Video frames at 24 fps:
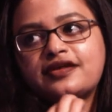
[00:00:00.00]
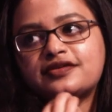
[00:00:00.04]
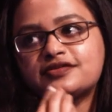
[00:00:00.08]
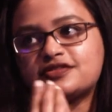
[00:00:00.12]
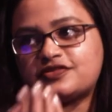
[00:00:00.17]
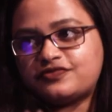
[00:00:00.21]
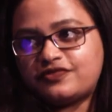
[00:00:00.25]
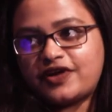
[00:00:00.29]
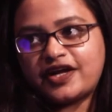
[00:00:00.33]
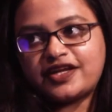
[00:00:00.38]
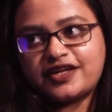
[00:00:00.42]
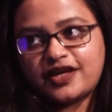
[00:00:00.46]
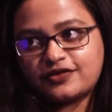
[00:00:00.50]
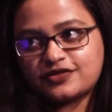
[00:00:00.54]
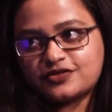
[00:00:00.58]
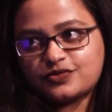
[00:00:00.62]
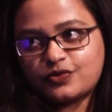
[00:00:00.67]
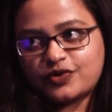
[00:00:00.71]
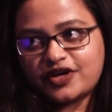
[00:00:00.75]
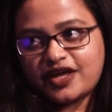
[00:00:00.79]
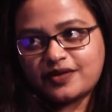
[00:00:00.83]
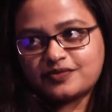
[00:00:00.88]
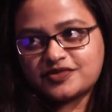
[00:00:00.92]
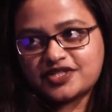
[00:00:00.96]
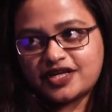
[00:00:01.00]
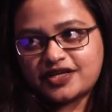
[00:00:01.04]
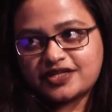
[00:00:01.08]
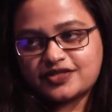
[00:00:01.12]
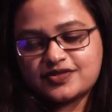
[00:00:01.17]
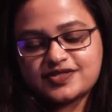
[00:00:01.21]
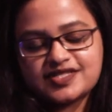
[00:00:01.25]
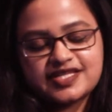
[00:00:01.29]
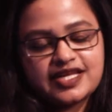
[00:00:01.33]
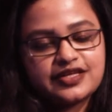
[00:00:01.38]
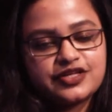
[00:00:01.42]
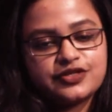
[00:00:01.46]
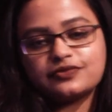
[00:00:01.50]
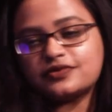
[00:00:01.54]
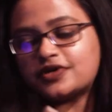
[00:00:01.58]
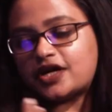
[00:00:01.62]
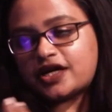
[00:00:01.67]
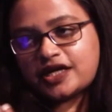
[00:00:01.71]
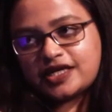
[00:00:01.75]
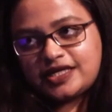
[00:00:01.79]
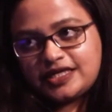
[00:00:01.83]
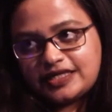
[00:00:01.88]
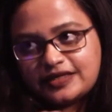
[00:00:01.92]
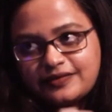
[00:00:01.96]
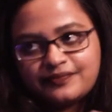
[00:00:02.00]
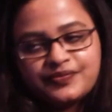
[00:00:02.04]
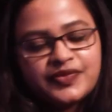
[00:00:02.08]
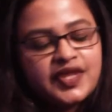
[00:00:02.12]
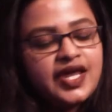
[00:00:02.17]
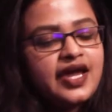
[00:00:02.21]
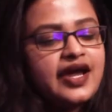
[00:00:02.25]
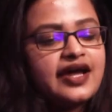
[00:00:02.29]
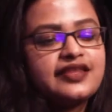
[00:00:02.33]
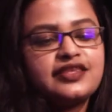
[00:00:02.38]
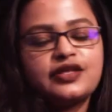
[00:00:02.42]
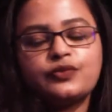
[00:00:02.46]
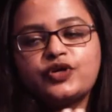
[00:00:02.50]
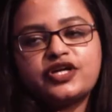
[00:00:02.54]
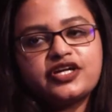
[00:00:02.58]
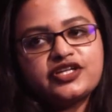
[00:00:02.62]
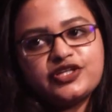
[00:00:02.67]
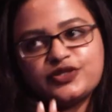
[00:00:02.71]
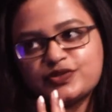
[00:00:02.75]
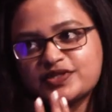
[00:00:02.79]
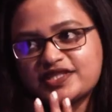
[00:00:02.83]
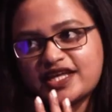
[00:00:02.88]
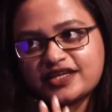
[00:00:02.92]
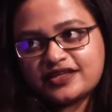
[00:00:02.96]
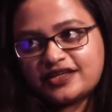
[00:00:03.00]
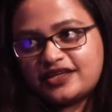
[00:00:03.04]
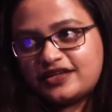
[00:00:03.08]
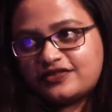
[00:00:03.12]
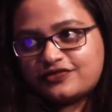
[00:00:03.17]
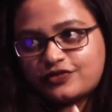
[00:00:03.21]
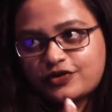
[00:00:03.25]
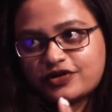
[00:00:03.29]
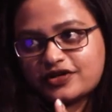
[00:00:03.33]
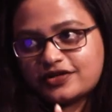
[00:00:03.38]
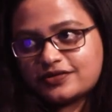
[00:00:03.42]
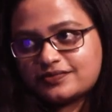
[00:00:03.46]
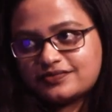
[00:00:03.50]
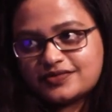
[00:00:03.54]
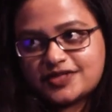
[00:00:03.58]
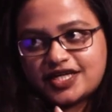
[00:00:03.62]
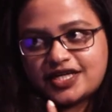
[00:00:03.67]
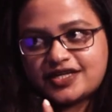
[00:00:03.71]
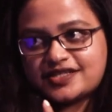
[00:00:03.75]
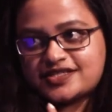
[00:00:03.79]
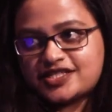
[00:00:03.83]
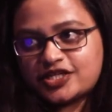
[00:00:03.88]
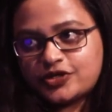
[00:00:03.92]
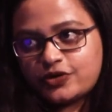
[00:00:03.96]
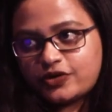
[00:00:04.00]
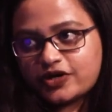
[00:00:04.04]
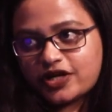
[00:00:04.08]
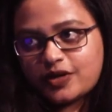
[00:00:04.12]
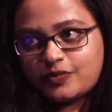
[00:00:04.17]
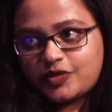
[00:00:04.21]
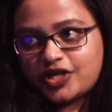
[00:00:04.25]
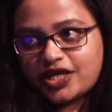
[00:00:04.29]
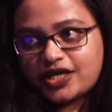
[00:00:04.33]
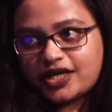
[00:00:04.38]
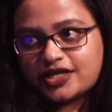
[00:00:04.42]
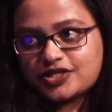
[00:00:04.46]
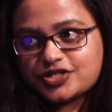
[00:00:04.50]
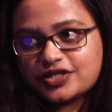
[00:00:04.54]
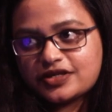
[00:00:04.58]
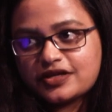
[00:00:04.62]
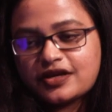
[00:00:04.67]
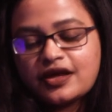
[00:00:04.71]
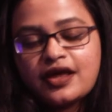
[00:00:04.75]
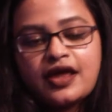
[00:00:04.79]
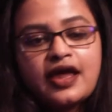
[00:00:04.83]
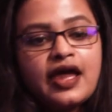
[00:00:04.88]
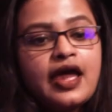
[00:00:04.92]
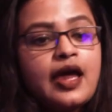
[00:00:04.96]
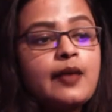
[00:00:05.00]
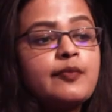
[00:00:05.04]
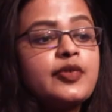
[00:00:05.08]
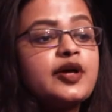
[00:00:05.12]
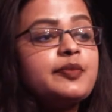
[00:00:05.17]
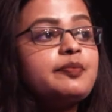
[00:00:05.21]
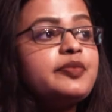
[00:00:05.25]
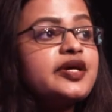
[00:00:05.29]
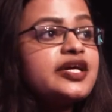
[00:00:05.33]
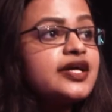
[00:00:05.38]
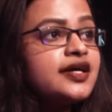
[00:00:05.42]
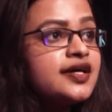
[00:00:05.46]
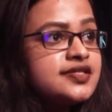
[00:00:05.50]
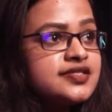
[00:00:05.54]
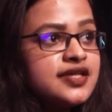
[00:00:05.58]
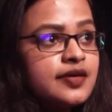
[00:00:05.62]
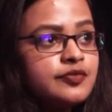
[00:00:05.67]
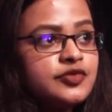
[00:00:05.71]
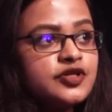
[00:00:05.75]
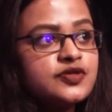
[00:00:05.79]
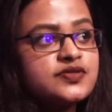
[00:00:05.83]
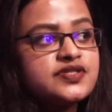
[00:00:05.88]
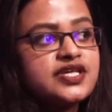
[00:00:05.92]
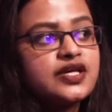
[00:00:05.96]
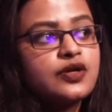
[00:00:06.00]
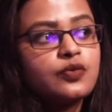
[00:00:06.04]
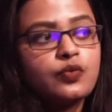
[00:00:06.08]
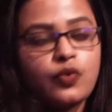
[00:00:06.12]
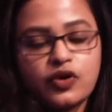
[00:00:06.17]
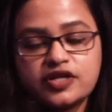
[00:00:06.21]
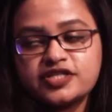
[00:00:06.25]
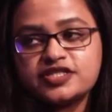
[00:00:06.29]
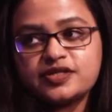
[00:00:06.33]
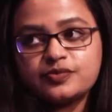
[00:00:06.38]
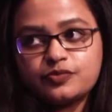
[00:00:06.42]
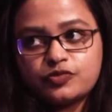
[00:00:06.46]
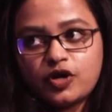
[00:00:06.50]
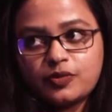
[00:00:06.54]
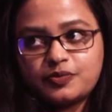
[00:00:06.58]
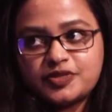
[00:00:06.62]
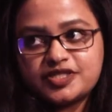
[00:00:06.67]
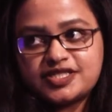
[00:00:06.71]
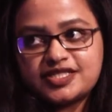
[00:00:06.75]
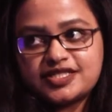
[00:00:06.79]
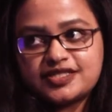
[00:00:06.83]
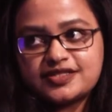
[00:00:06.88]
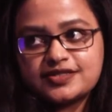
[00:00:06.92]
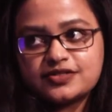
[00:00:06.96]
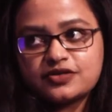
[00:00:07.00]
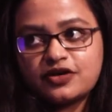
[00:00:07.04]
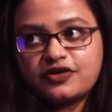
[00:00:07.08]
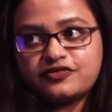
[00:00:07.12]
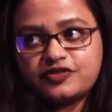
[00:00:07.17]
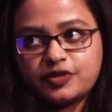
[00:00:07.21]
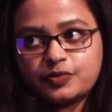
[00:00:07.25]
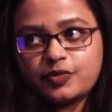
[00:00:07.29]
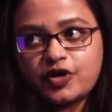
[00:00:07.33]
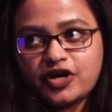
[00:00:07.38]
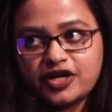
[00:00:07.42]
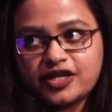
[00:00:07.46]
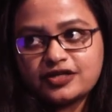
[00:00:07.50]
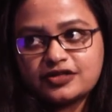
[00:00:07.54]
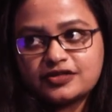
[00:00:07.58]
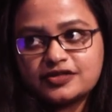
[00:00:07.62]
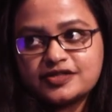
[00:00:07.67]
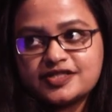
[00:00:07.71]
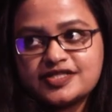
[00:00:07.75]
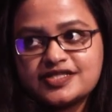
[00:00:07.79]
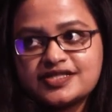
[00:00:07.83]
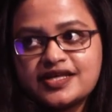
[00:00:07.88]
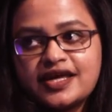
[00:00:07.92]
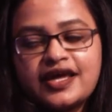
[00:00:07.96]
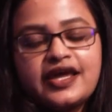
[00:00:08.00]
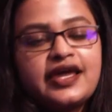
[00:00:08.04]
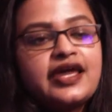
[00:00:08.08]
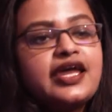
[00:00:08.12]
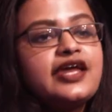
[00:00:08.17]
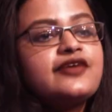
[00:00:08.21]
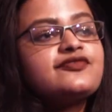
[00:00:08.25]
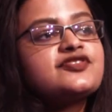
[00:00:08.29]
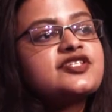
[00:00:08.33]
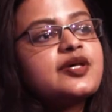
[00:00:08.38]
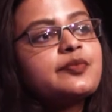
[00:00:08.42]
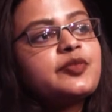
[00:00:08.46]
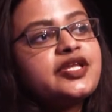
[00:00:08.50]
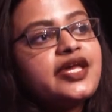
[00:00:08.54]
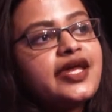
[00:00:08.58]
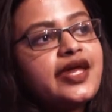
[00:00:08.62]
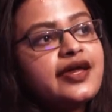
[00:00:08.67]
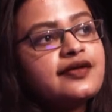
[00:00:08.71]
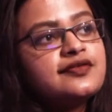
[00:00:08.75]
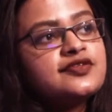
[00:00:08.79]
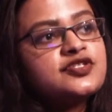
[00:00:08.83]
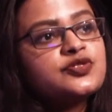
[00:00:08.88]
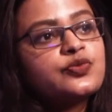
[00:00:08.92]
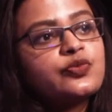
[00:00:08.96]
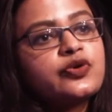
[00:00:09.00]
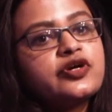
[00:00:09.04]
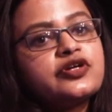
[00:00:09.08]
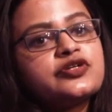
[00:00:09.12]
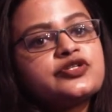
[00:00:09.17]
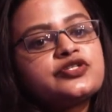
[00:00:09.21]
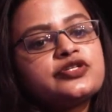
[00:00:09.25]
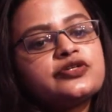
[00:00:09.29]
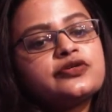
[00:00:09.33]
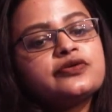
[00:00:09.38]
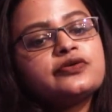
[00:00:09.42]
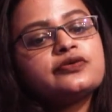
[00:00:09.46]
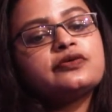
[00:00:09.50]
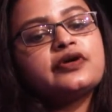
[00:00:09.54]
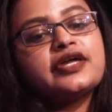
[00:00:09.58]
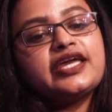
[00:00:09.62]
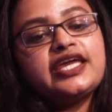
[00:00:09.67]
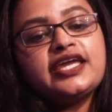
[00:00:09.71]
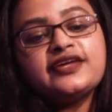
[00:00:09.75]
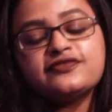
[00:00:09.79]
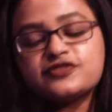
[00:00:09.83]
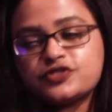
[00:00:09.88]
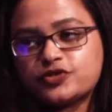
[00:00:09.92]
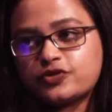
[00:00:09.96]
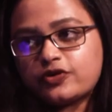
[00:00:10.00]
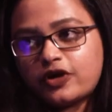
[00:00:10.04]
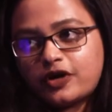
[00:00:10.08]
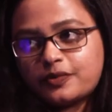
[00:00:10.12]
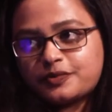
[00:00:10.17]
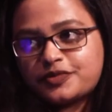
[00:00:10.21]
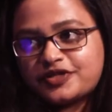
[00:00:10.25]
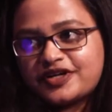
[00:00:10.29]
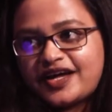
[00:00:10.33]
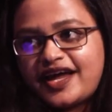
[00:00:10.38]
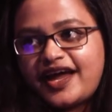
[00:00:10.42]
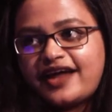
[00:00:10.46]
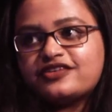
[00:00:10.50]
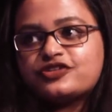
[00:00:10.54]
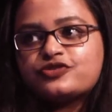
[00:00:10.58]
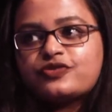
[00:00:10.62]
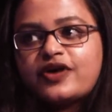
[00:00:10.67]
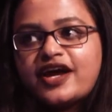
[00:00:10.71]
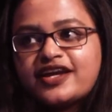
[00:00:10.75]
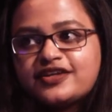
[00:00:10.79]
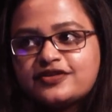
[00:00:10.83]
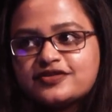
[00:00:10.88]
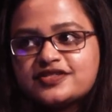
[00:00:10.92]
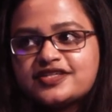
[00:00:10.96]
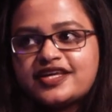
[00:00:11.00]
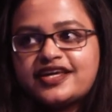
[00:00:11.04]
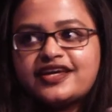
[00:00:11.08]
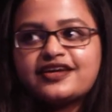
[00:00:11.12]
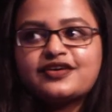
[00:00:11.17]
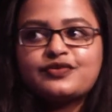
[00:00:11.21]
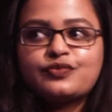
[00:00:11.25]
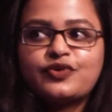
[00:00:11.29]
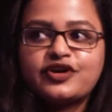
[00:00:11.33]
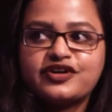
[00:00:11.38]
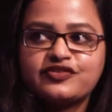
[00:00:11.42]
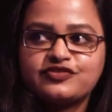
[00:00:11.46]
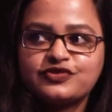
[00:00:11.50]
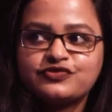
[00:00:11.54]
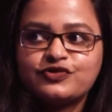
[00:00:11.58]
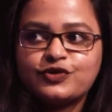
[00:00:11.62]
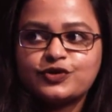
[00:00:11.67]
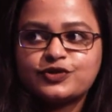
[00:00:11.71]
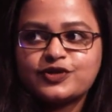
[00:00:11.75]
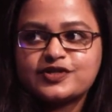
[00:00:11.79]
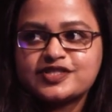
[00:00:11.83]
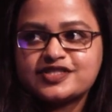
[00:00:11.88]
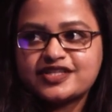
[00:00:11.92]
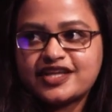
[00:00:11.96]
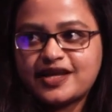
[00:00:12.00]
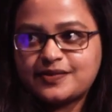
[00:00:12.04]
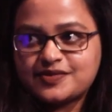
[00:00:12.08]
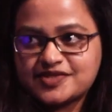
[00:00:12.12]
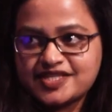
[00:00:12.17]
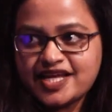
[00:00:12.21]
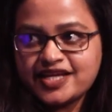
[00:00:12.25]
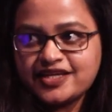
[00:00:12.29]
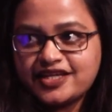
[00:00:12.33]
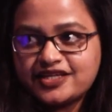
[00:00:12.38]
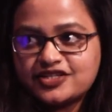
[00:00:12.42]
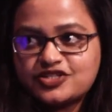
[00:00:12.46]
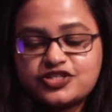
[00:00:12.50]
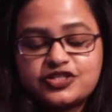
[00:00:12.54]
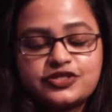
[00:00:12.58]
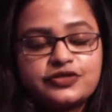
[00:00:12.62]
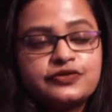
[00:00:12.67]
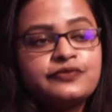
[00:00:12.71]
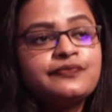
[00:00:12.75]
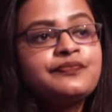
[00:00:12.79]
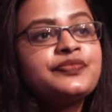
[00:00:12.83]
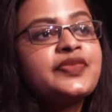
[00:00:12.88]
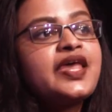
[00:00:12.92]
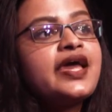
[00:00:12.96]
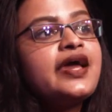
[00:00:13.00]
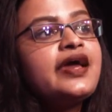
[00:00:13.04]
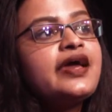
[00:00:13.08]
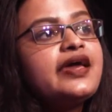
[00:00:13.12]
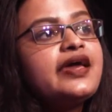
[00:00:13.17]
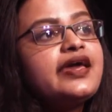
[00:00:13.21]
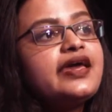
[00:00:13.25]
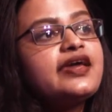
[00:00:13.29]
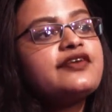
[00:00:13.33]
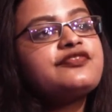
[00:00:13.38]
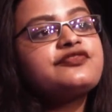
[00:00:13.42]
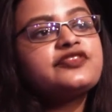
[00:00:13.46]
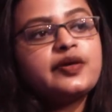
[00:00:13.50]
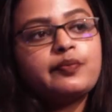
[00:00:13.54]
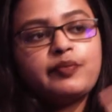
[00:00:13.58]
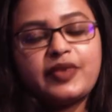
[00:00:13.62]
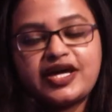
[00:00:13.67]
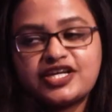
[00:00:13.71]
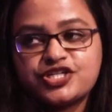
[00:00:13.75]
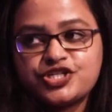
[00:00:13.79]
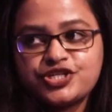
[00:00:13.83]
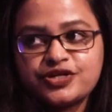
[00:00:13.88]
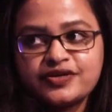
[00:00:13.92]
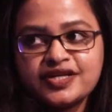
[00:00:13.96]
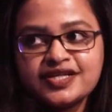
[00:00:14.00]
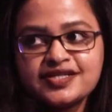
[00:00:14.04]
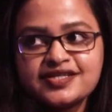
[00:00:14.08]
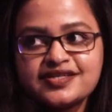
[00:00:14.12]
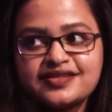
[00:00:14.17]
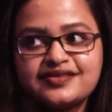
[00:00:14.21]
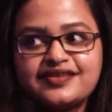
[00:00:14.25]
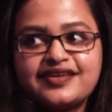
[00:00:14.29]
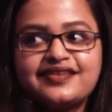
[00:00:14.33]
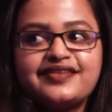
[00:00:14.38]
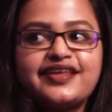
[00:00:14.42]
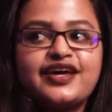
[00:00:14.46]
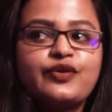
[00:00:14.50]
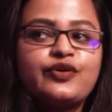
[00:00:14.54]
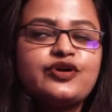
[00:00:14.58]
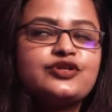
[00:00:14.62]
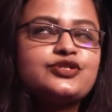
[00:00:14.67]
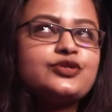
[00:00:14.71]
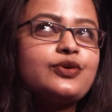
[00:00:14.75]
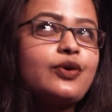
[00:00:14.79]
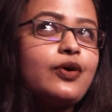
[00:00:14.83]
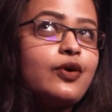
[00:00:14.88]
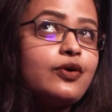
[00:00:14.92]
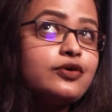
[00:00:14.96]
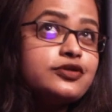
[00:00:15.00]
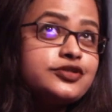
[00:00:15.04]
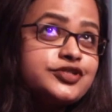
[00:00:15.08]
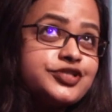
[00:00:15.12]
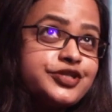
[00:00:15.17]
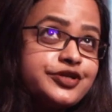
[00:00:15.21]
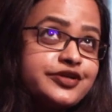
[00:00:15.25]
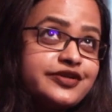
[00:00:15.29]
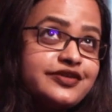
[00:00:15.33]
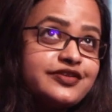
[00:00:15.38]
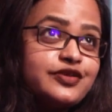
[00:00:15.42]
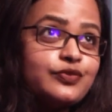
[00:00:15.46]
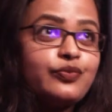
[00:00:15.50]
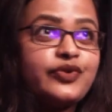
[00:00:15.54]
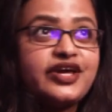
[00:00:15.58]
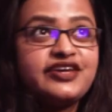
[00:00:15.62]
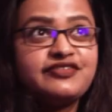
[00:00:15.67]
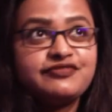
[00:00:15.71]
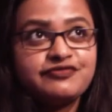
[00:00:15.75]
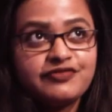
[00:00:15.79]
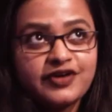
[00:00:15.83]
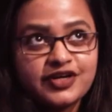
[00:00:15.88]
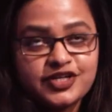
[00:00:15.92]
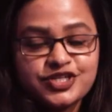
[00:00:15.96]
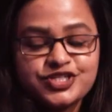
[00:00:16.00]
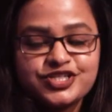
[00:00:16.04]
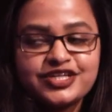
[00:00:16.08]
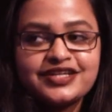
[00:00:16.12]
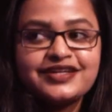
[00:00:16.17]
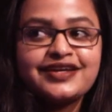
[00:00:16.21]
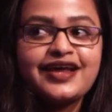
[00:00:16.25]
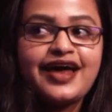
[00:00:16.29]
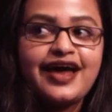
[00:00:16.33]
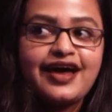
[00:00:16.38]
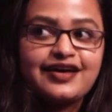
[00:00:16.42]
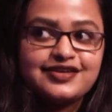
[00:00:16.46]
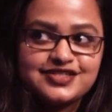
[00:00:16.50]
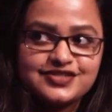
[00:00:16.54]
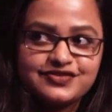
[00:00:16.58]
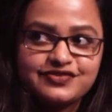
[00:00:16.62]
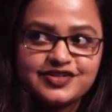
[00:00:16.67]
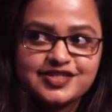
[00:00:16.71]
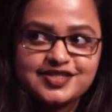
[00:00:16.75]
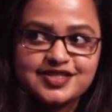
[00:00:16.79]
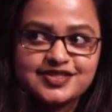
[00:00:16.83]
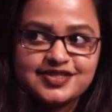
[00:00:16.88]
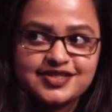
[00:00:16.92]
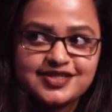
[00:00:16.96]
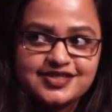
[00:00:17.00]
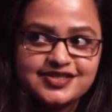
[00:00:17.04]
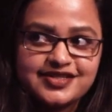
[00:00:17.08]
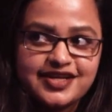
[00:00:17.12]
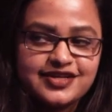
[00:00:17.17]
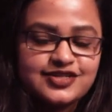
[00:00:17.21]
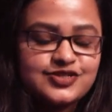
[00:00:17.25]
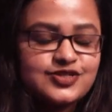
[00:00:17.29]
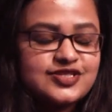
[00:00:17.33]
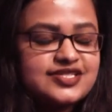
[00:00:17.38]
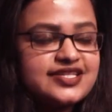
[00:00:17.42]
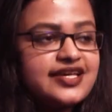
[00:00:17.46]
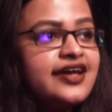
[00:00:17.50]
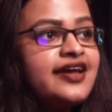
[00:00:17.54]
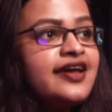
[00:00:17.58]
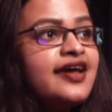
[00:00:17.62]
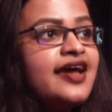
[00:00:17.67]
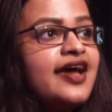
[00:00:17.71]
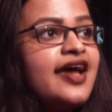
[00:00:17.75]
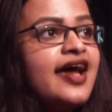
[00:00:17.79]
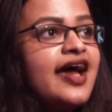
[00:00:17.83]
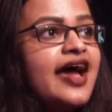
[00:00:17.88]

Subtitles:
and find out what I'm trying to send you, a key. And then we can use that key for a secure communication. But because I'm using quantum properties of the particles, if somebody else were to eavesdrop and try to take one of the photons that I'm sending to you, if they measure it, then they're going to alter the wave function, as physicists tend to say.